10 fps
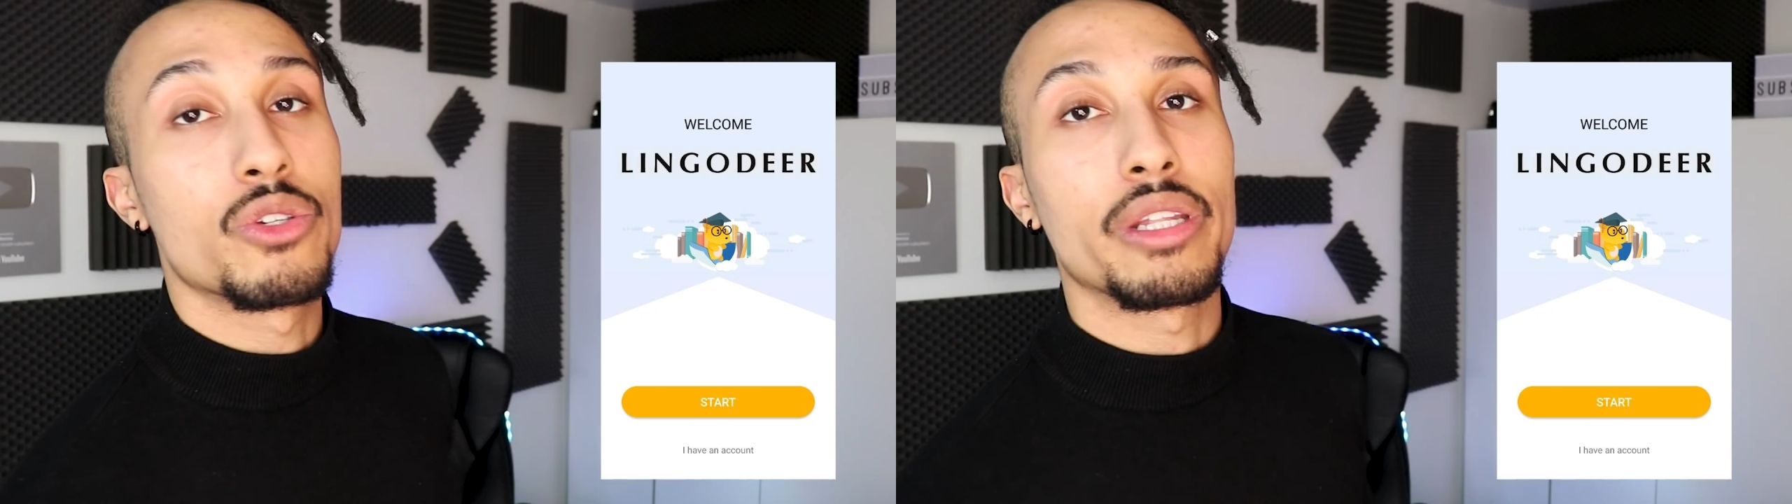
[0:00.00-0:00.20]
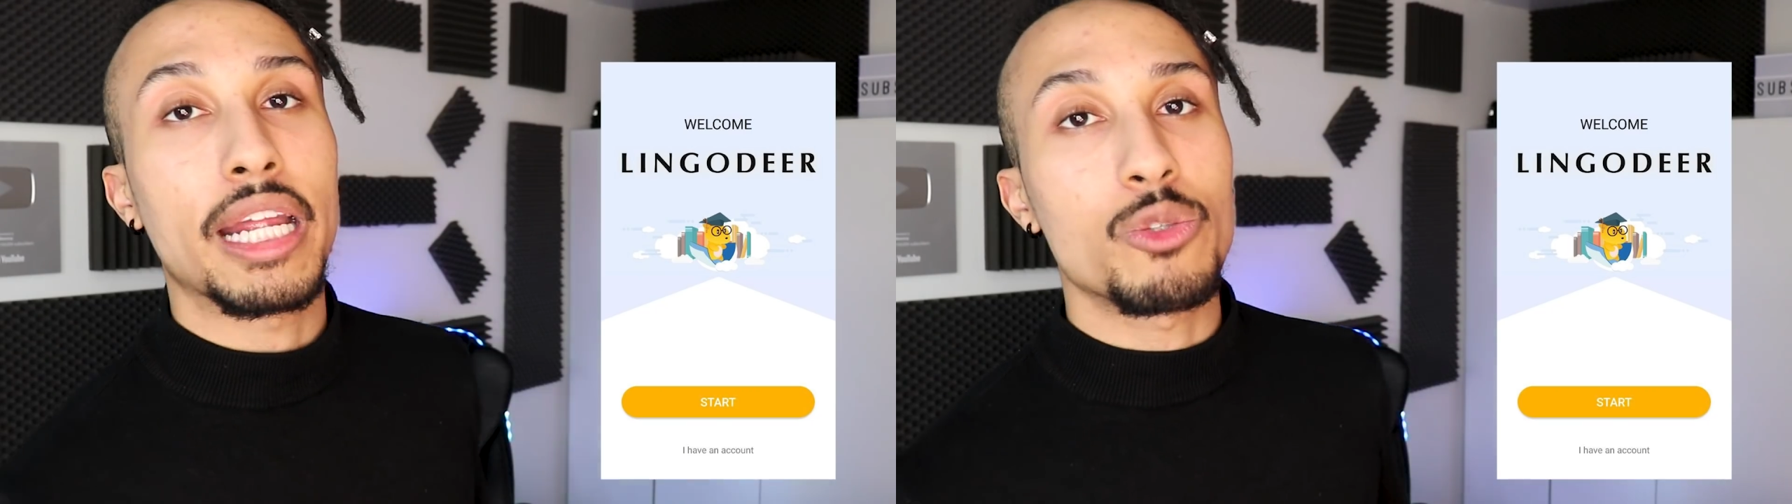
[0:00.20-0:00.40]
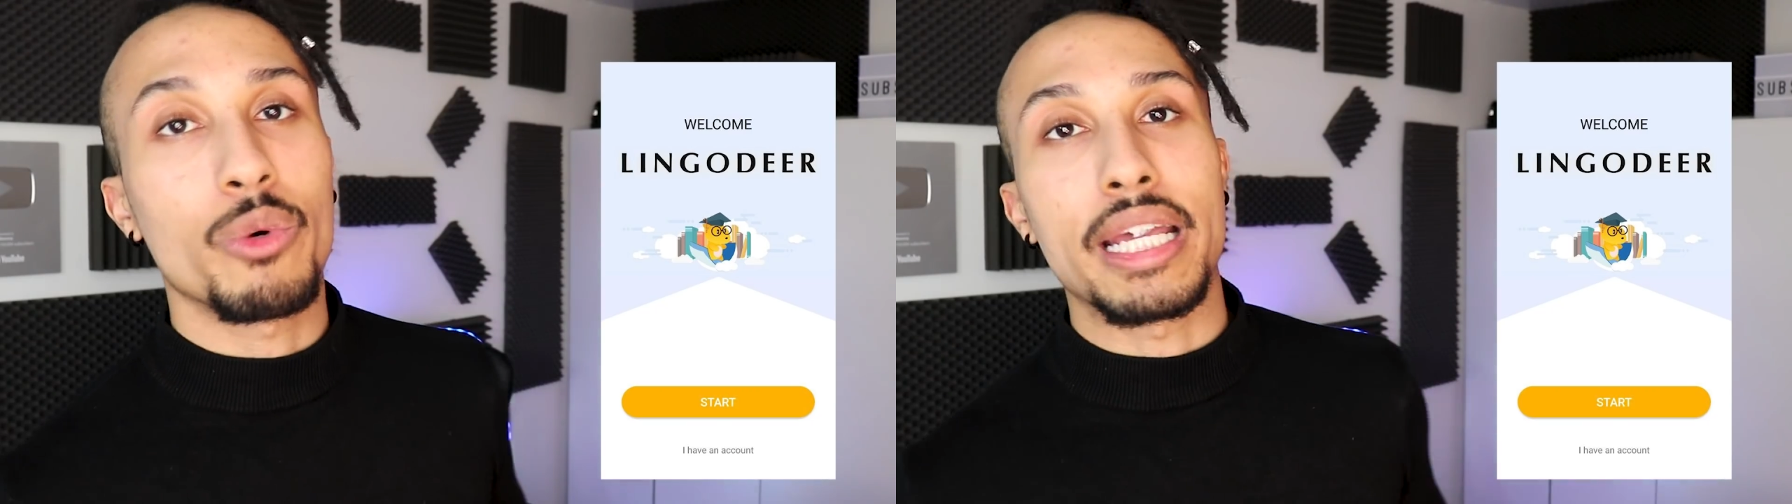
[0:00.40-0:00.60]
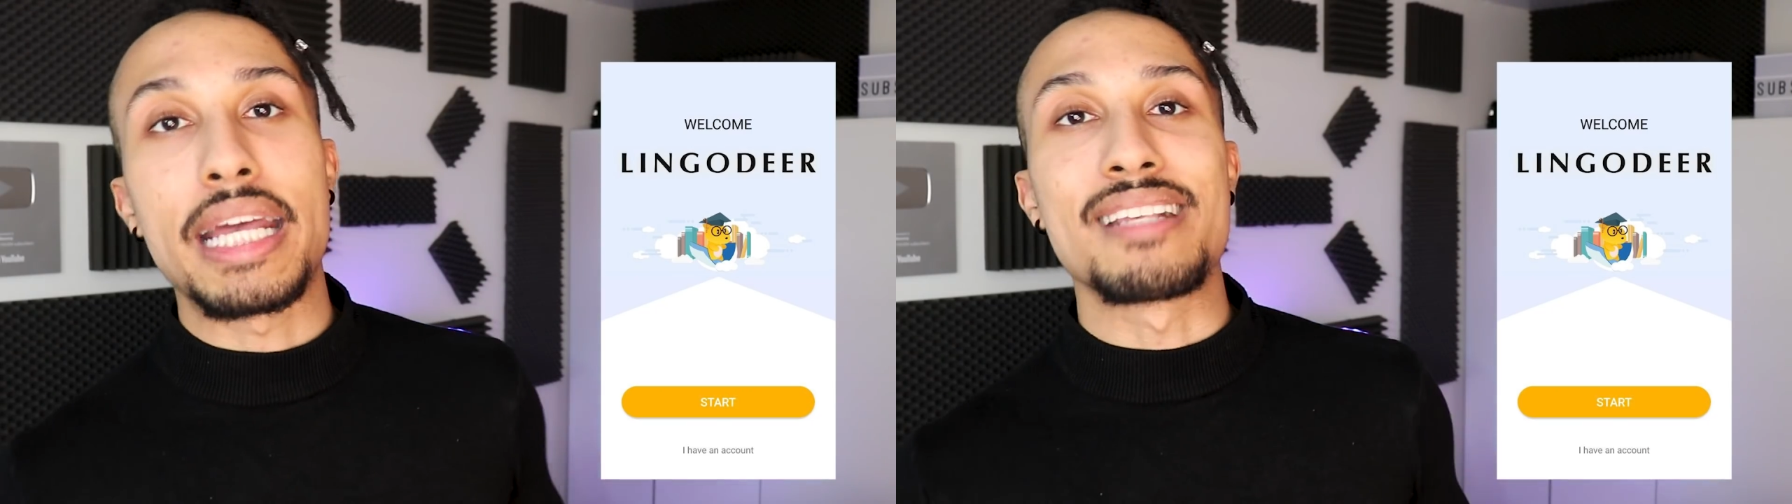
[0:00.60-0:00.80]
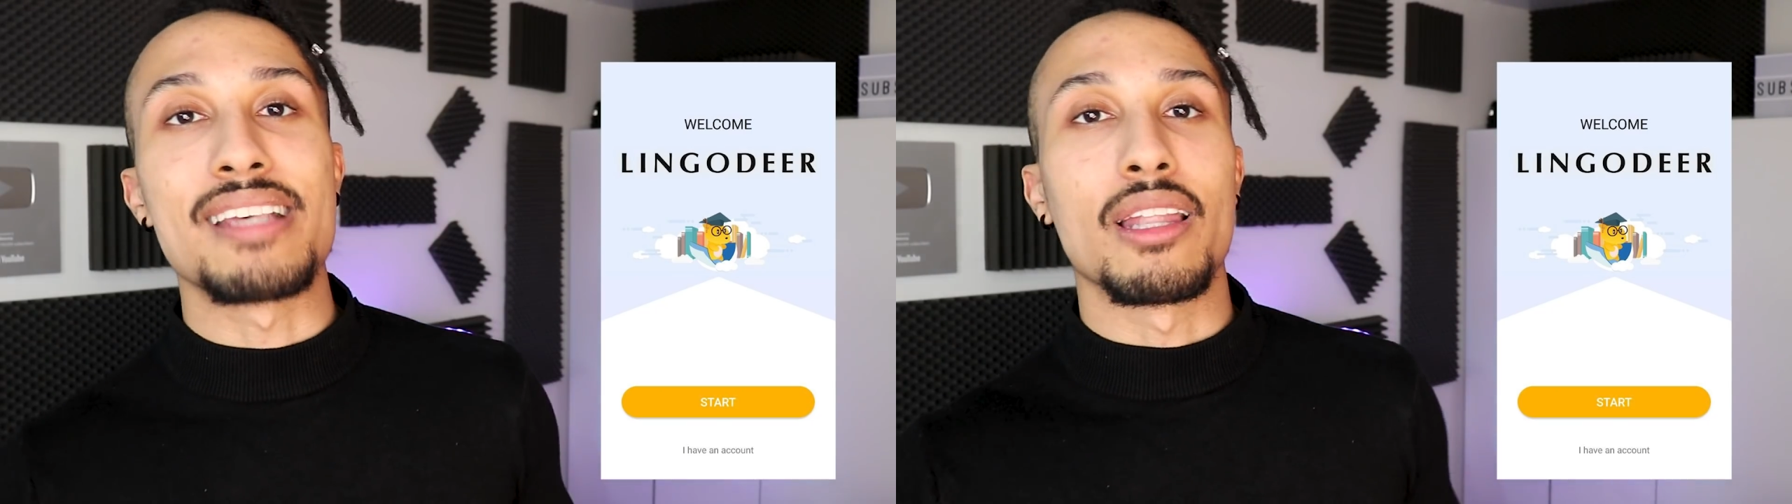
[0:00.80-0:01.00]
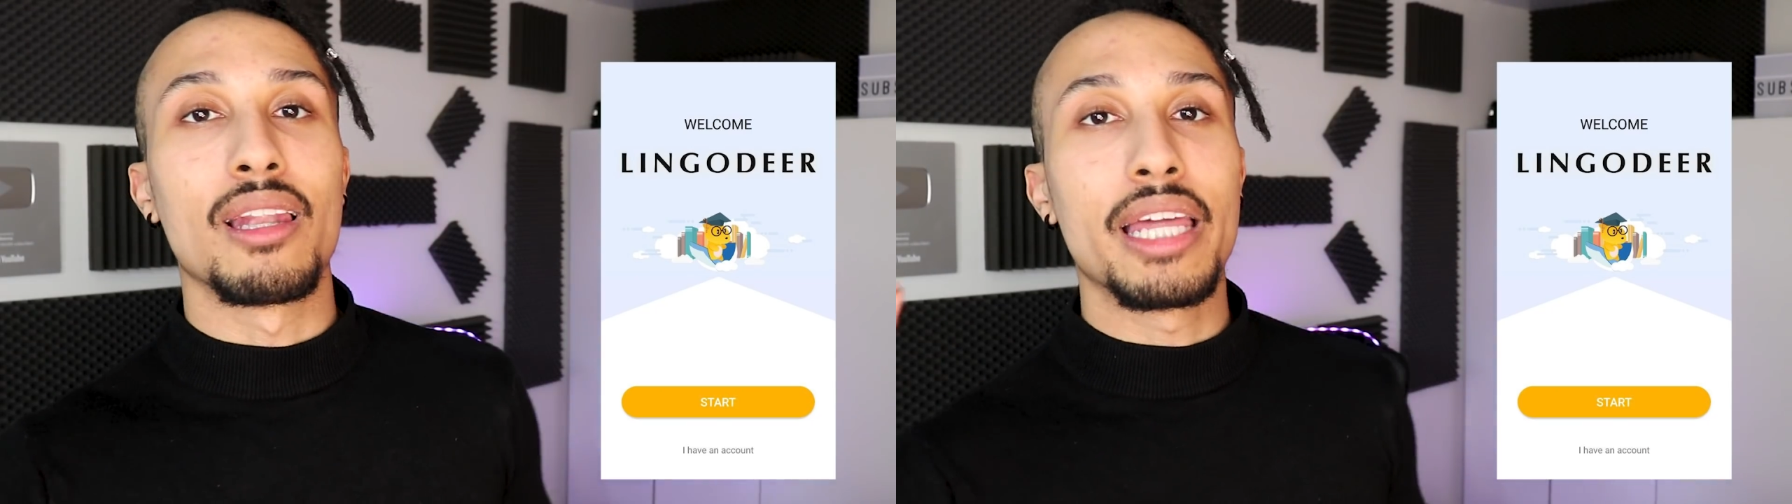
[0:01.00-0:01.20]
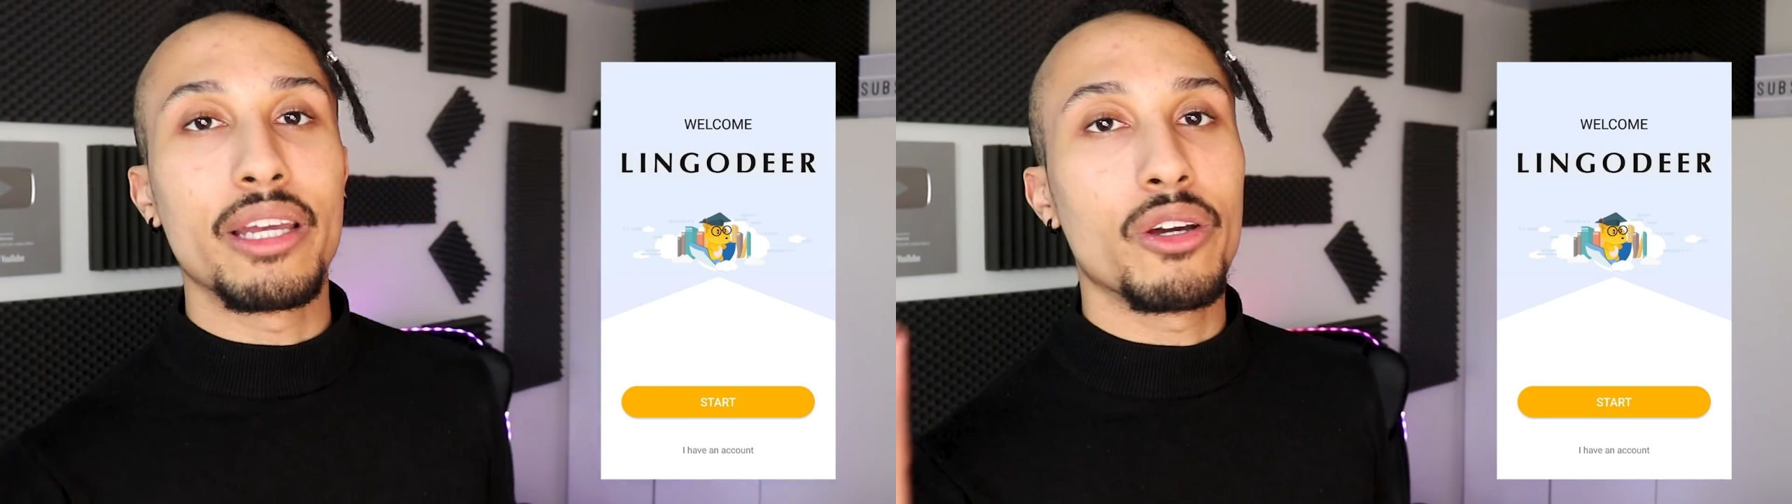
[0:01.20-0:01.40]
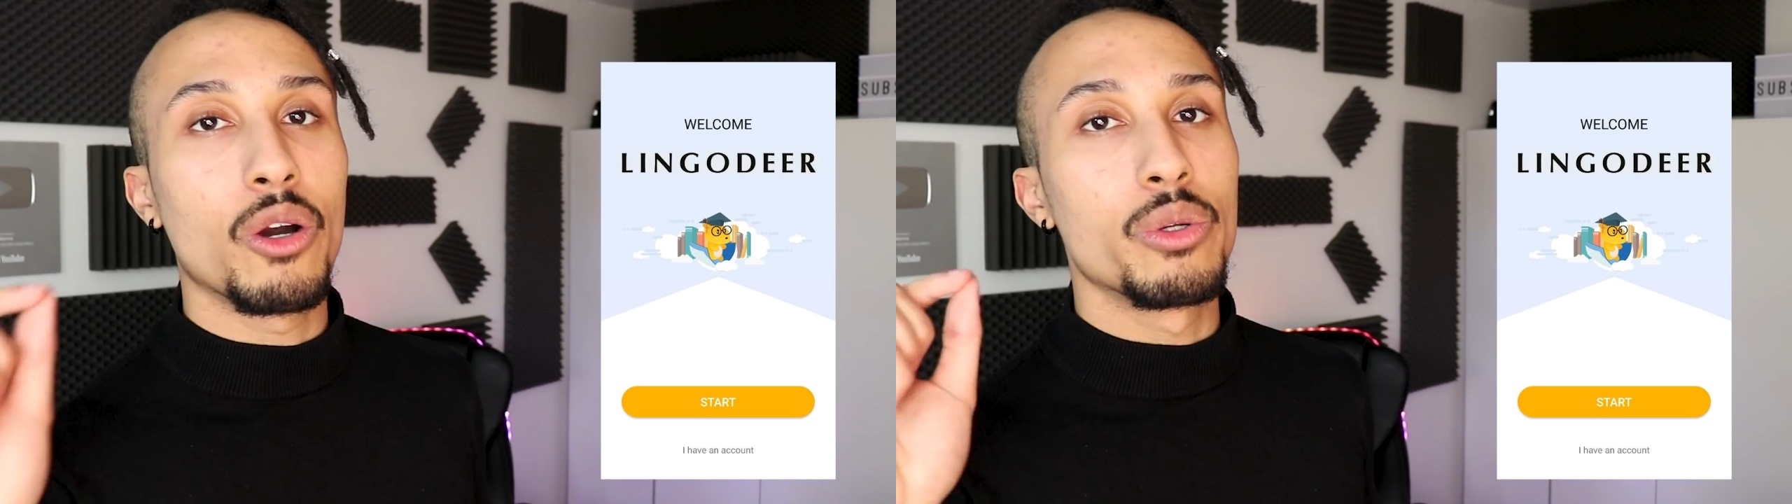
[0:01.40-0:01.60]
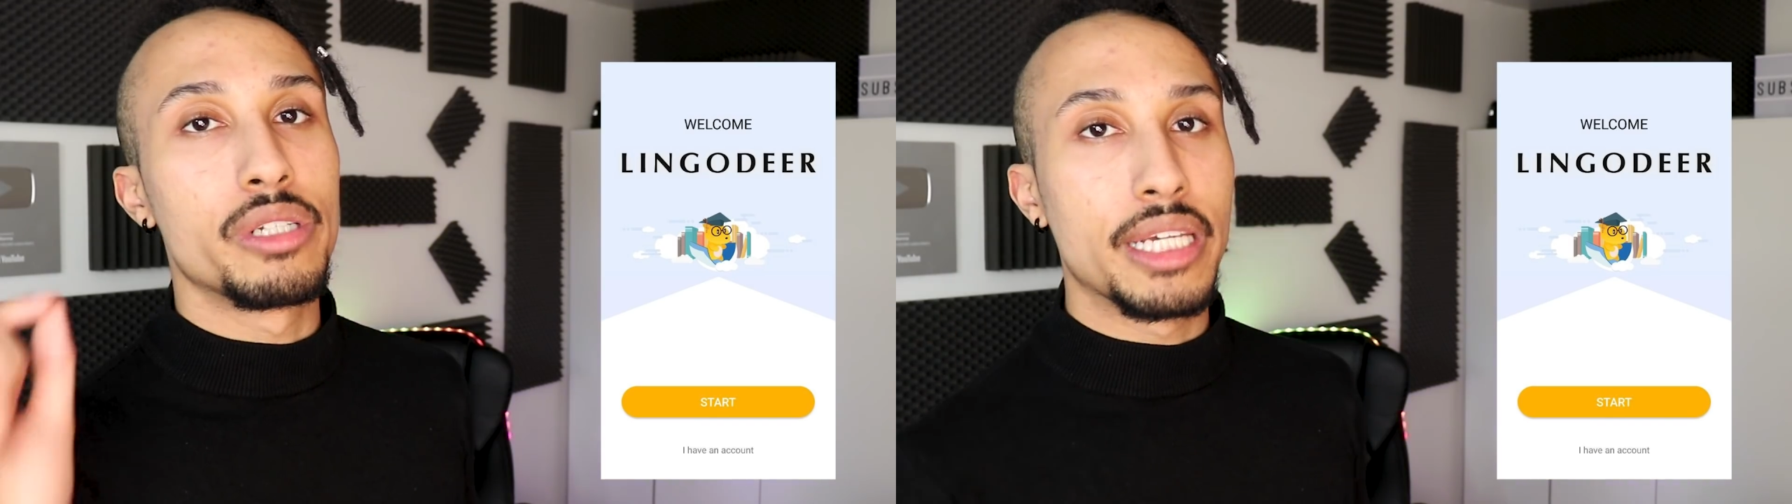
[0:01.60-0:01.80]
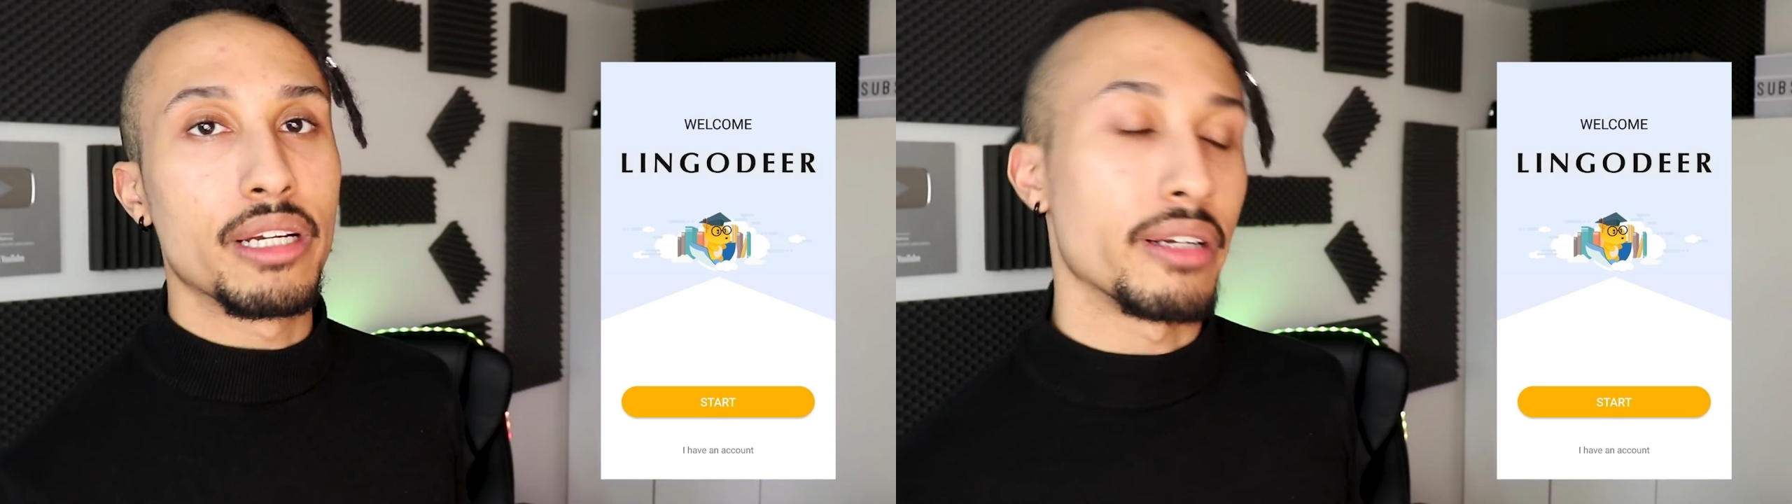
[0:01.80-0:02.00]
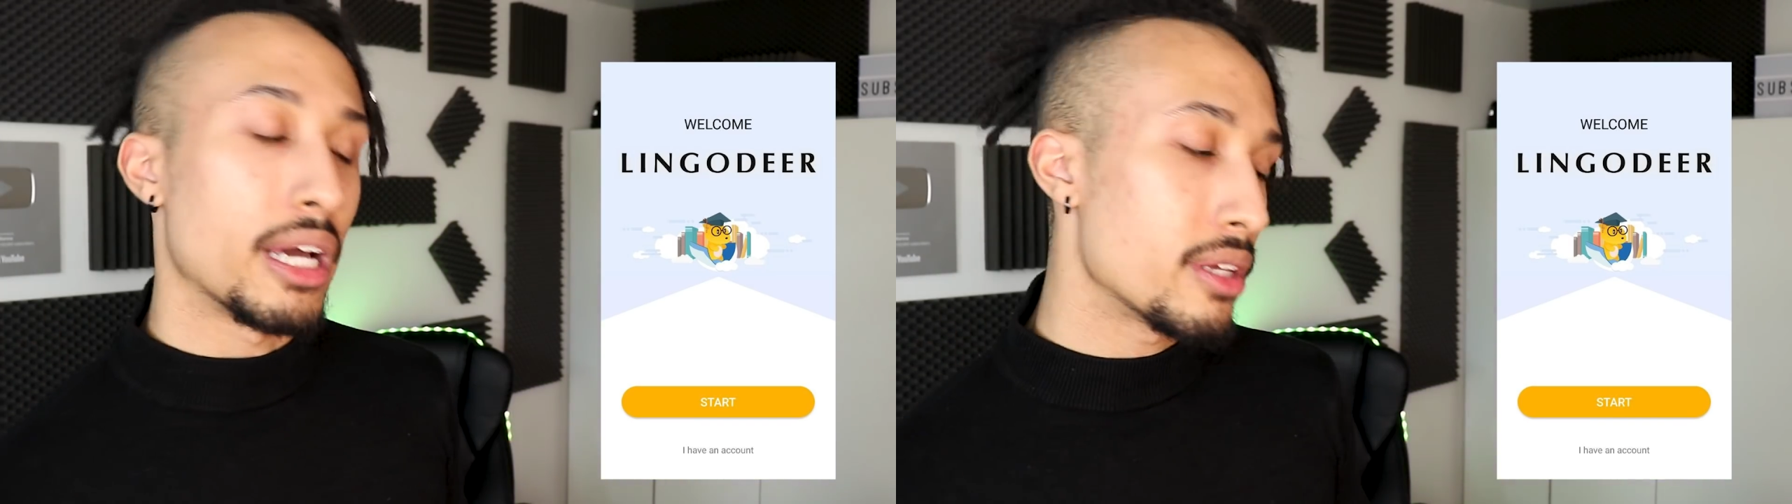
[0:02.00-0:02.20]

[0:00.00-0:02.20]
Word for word: So the next one is LingoDeer.